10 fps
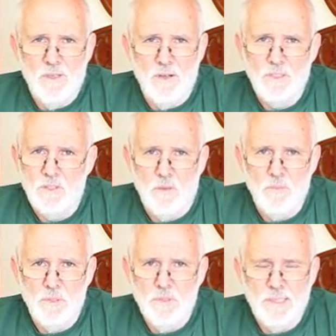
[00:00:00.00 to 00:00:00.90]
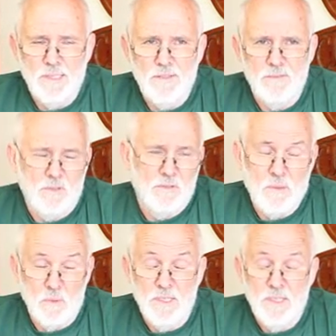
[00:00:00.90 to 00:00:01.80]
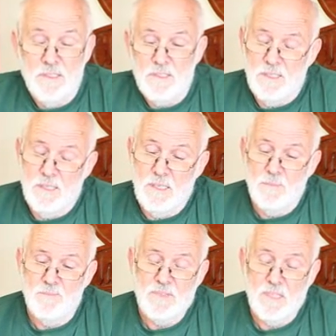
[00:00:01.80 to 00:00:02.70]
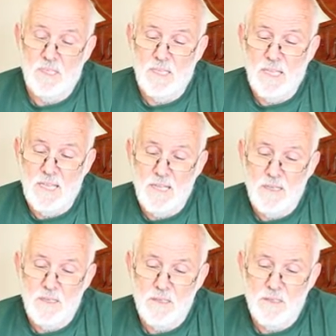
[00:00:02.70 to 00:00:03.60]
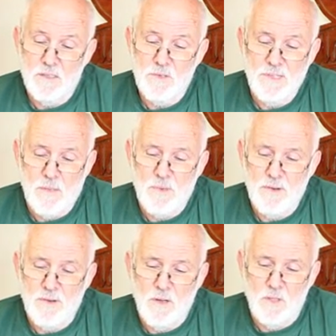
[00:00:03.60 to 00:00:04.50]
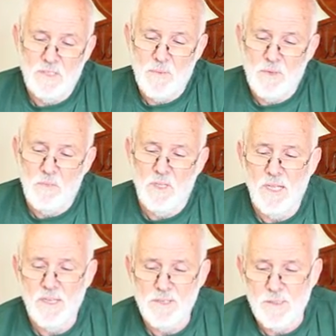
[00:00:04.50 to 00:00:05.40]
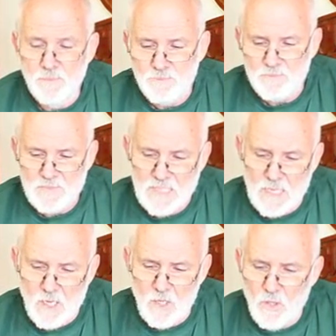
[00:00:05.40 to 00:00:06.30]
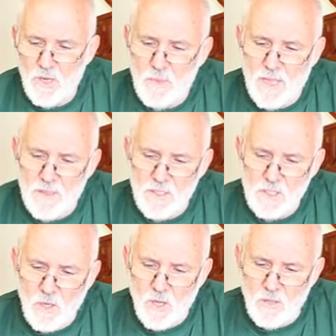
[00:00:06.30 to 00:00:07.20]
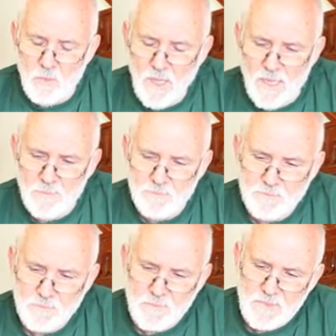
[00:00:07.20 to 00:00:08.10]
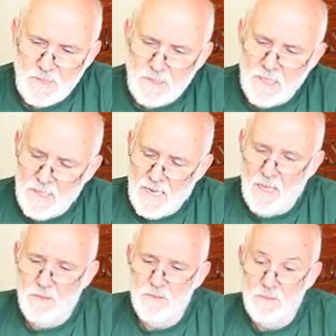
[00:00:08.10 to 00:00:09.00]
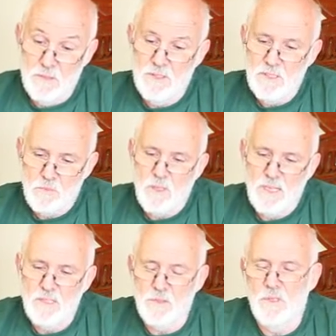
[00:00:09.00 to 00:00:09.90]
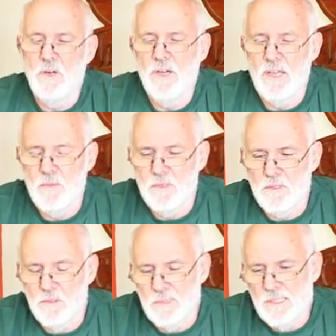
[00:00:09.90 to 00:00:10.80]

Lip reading: I stopped doing it for a couple of years, and during that period I was up in Malaysia and I learned about this style of plane. Now, these planes were an eye-opener to me.